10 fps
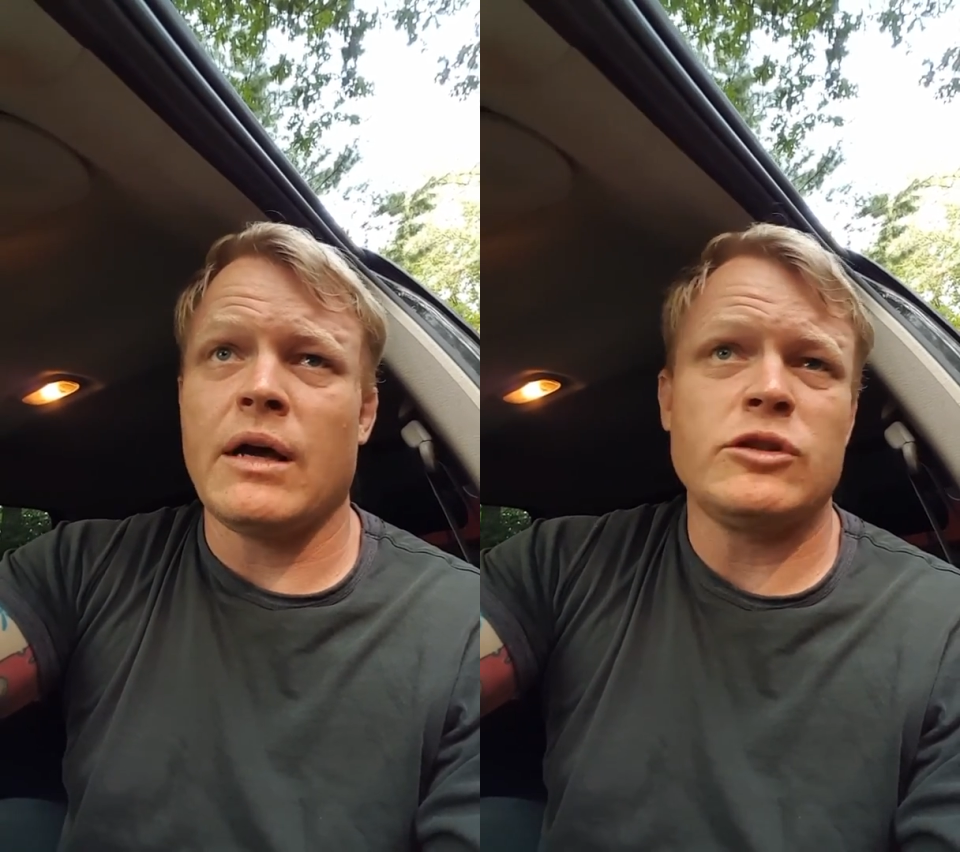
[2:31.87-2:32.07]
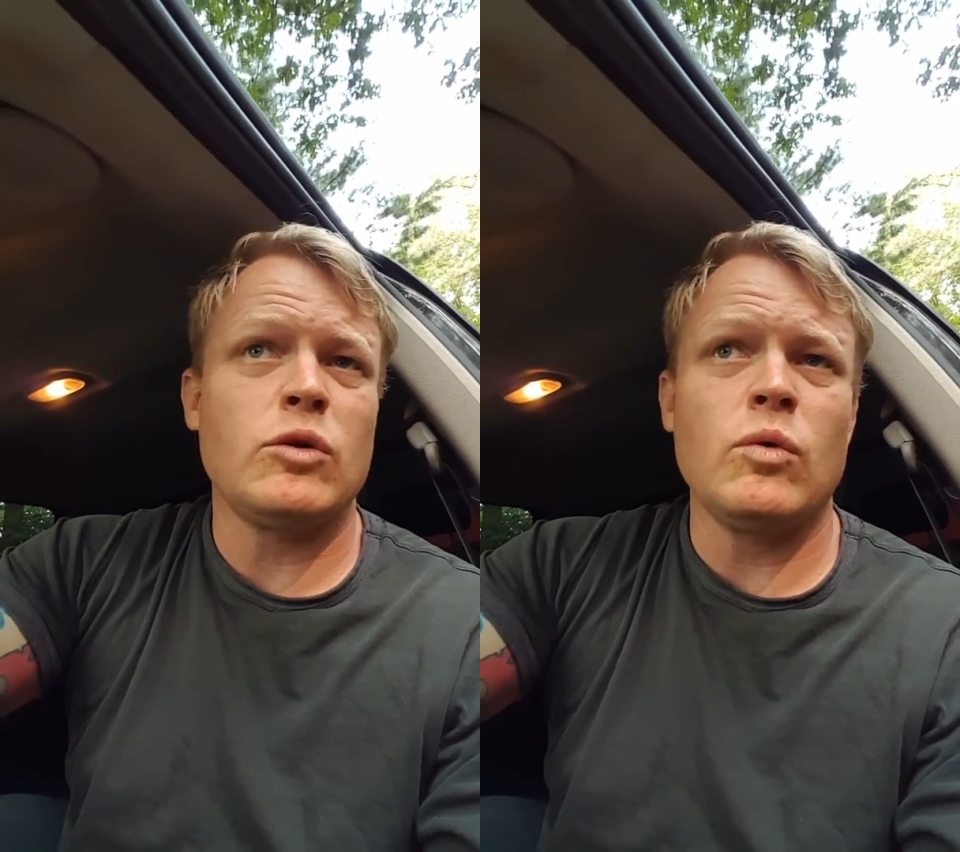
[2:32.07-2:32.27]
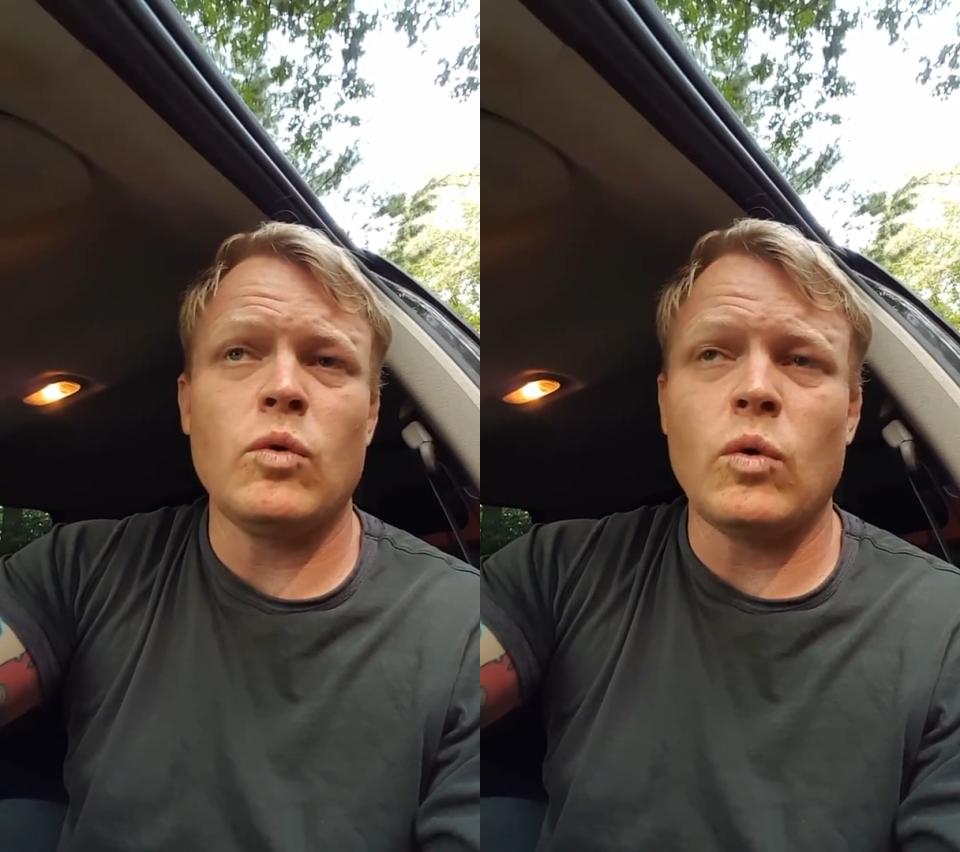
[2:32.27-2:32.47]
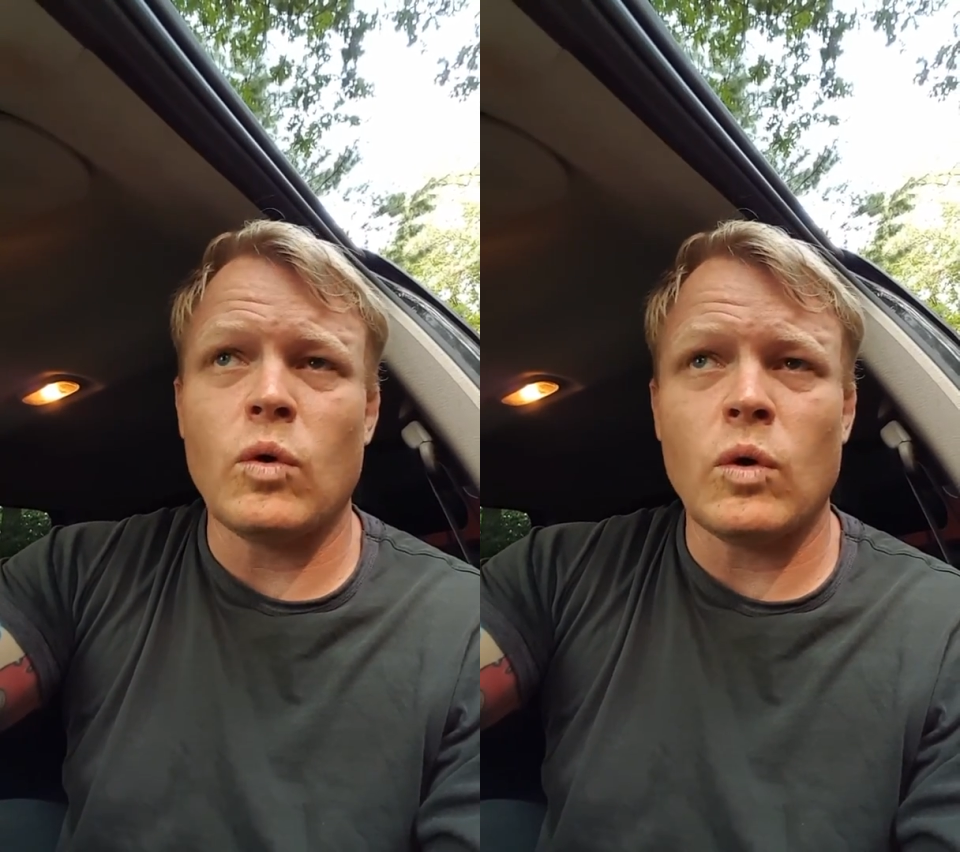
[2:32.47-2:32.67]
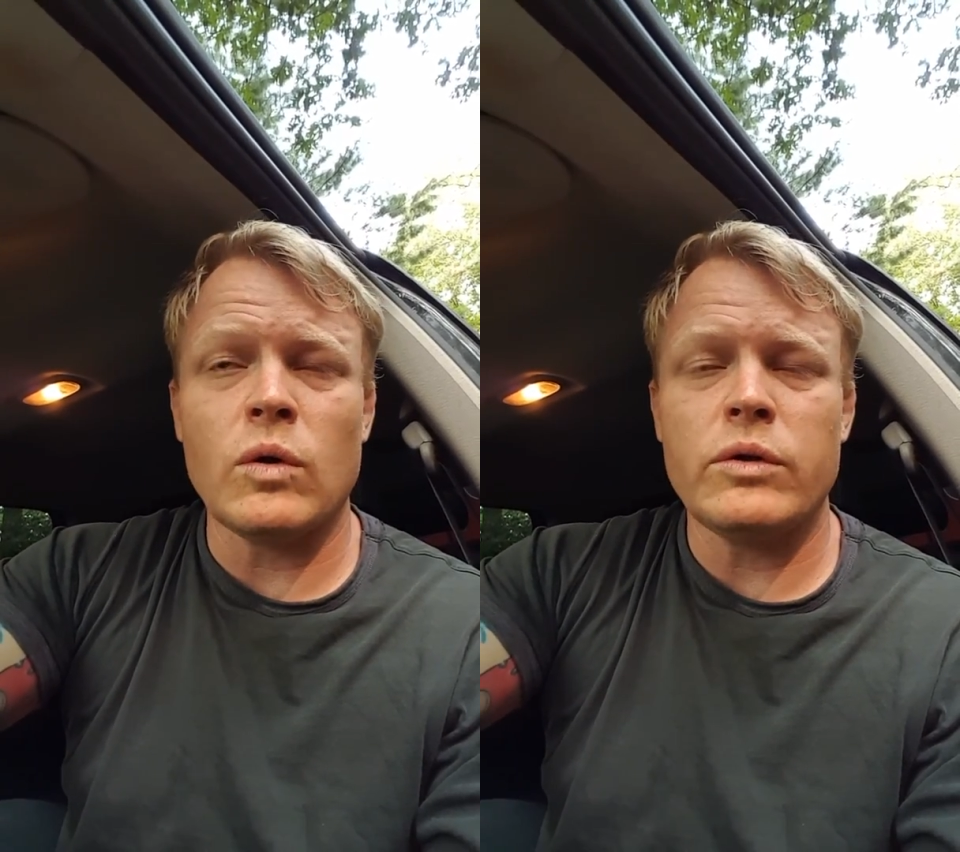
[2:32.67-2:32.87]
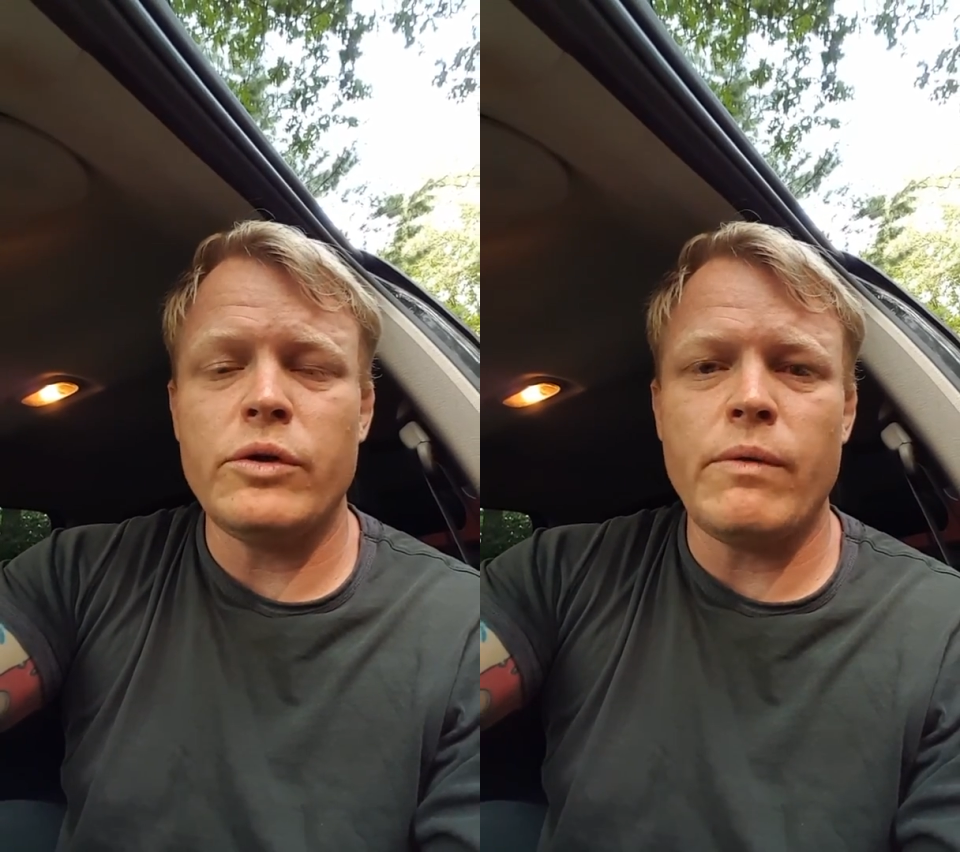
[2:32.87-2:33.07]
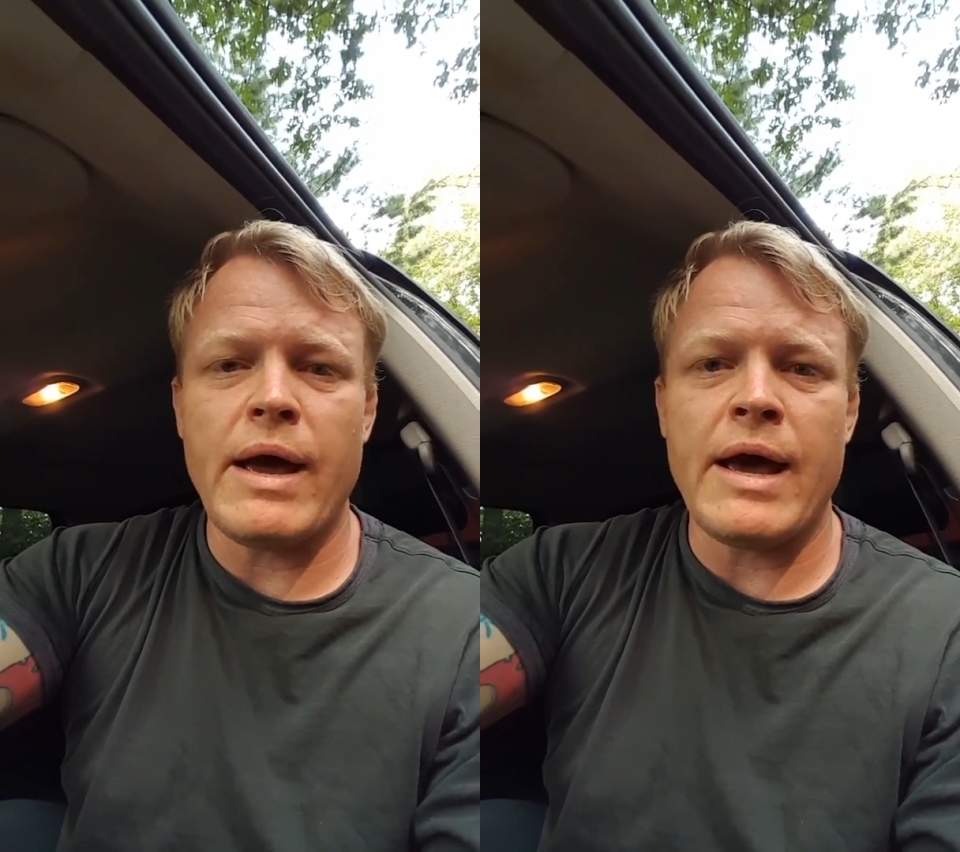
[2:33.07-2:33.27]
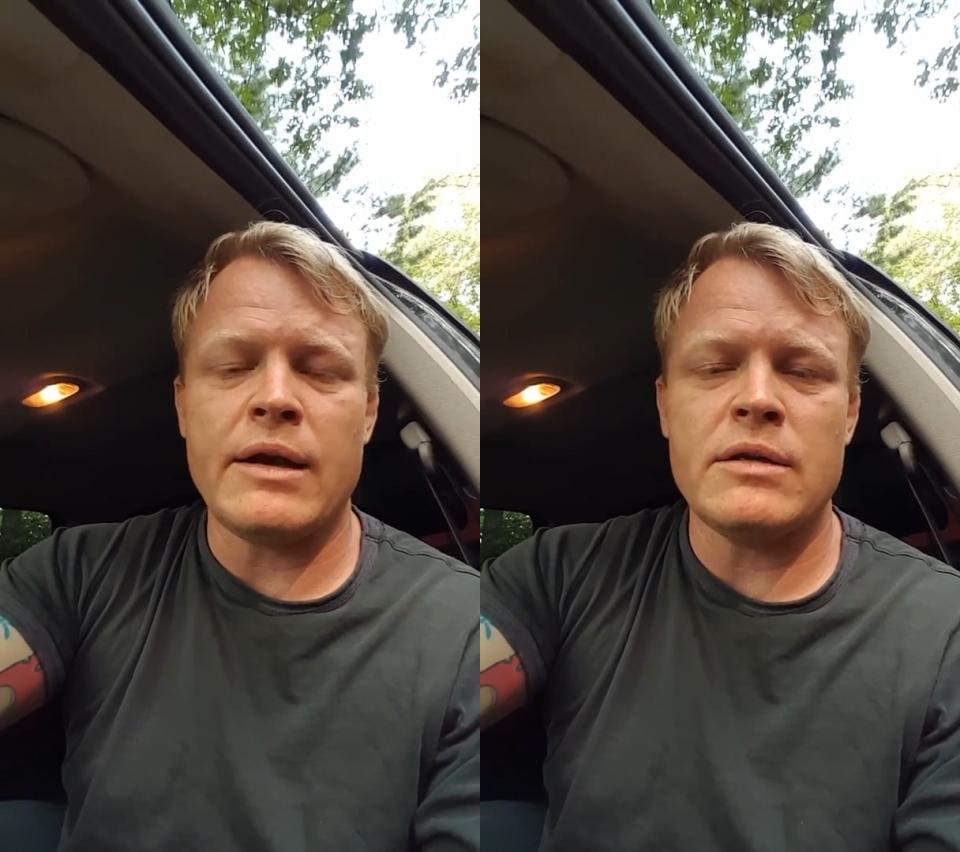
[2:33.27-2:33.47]
school, you
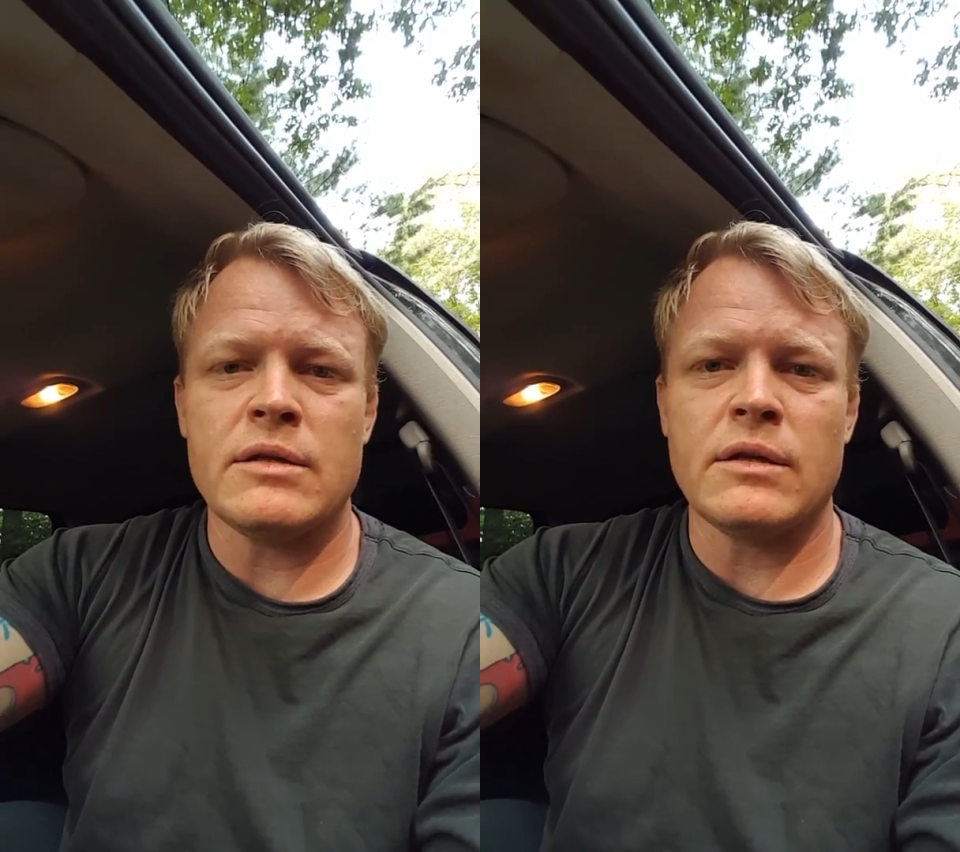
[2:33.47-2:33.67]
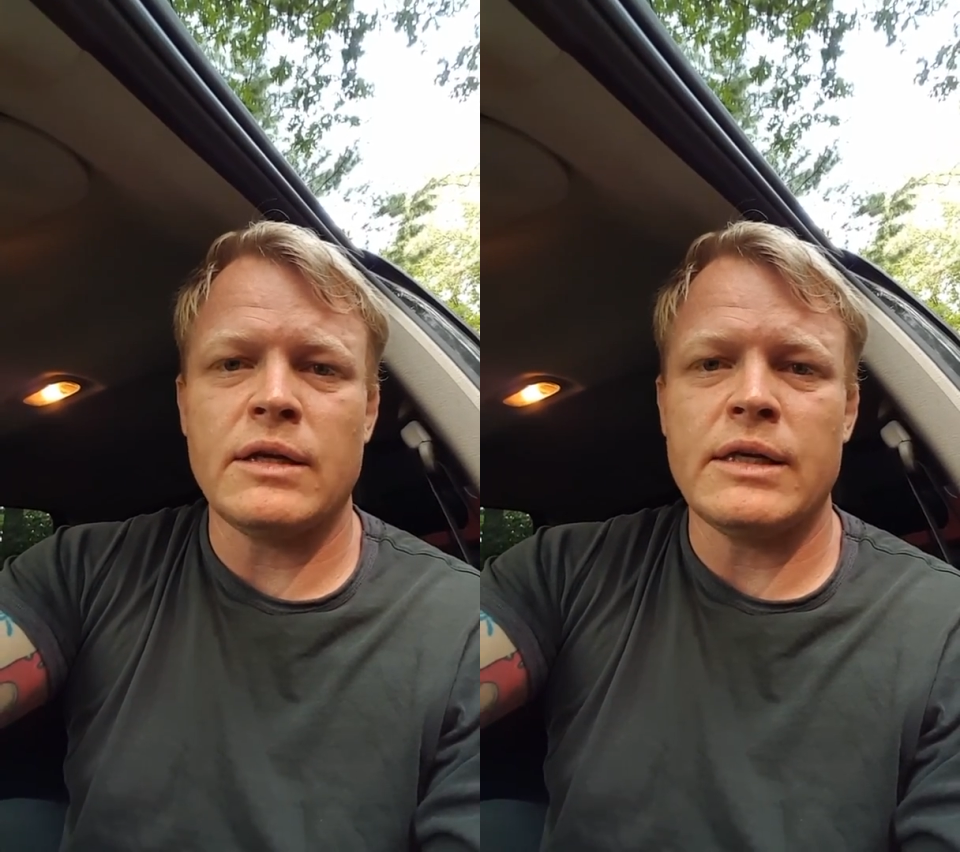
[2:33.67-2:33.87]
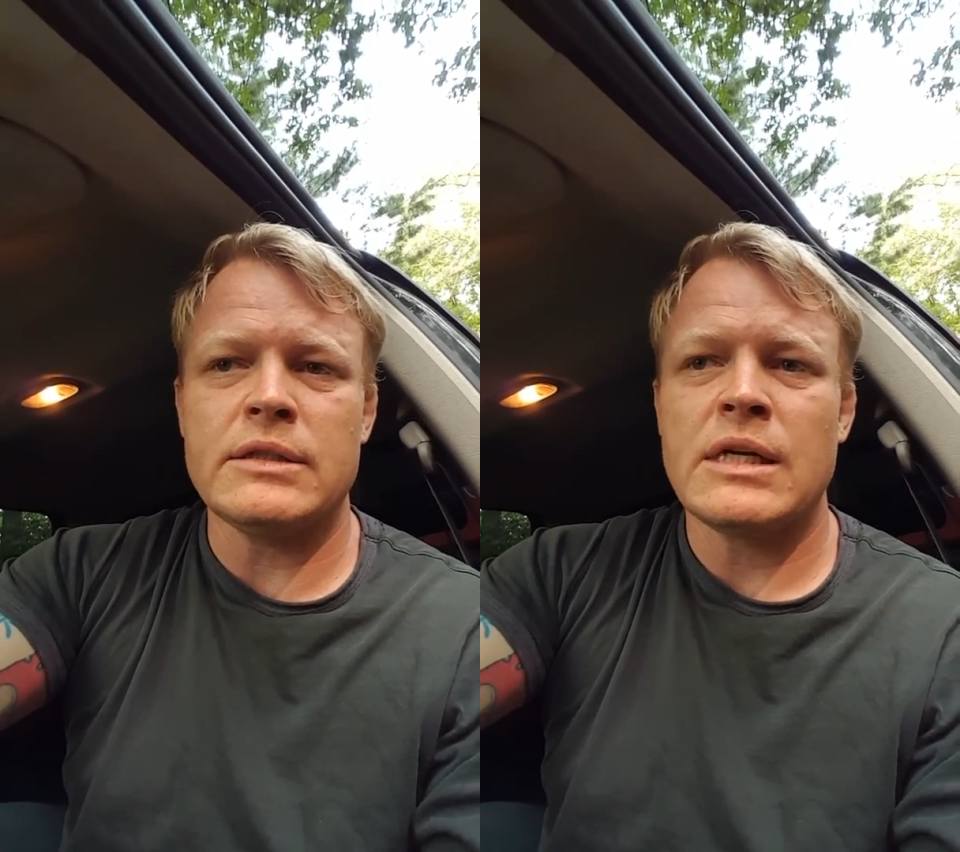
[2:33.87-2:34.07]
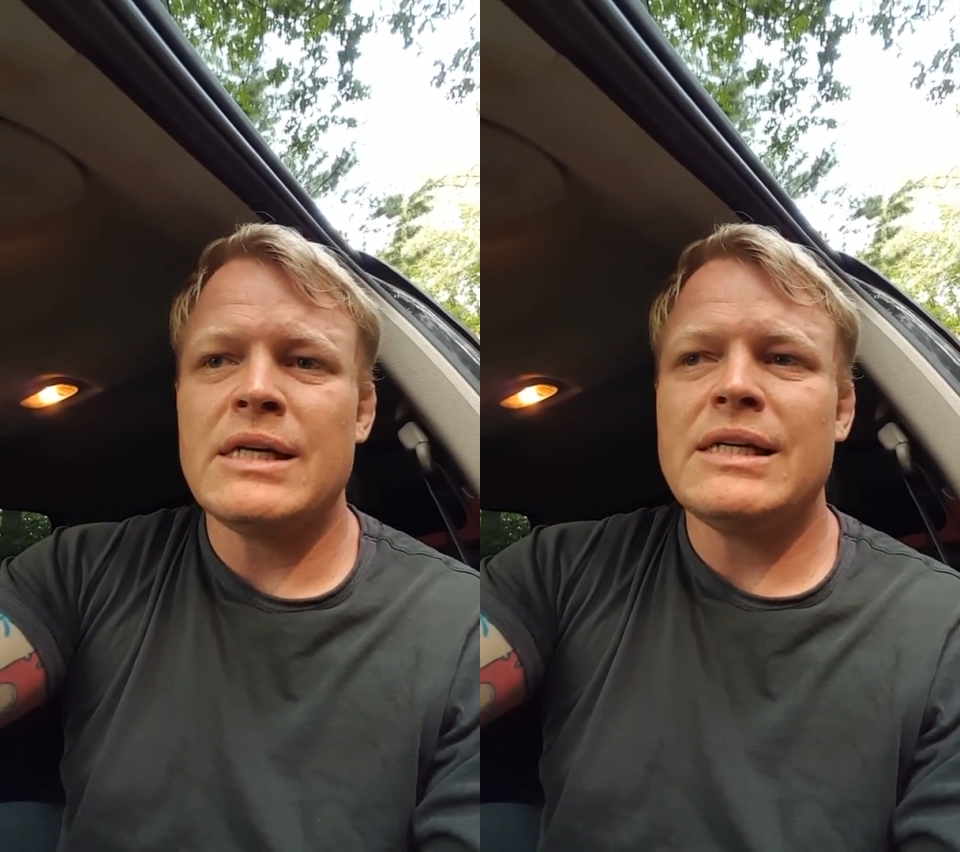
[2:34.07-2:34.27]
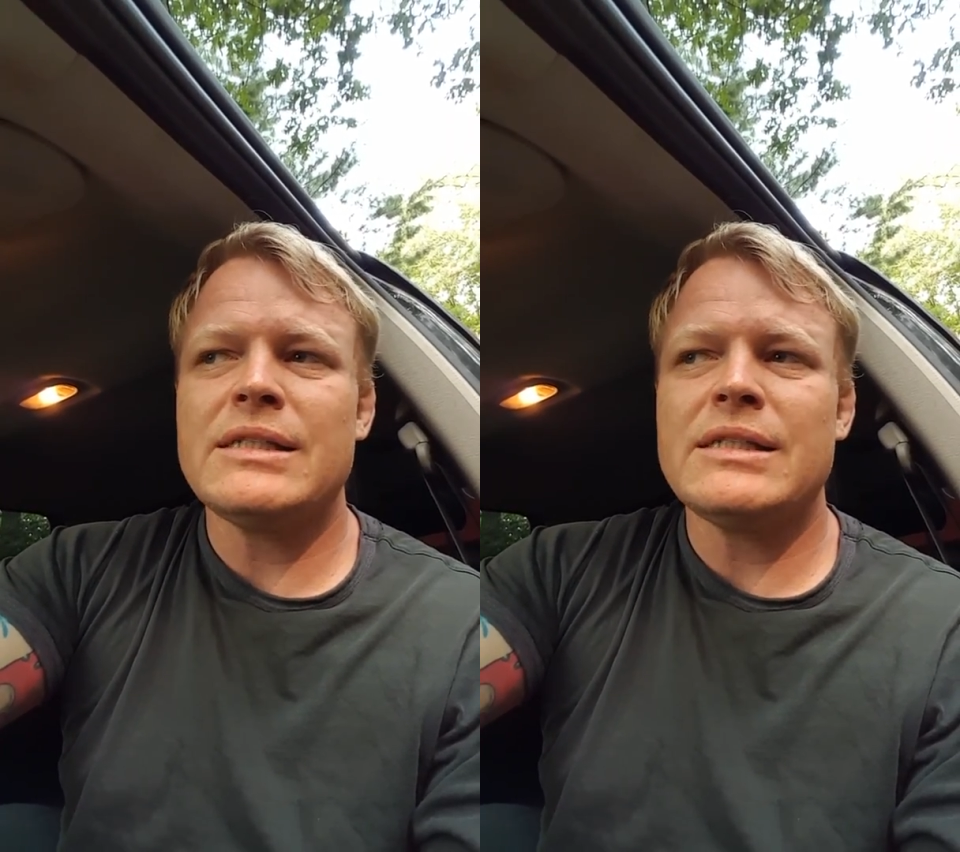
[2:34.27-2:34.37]
add to the list.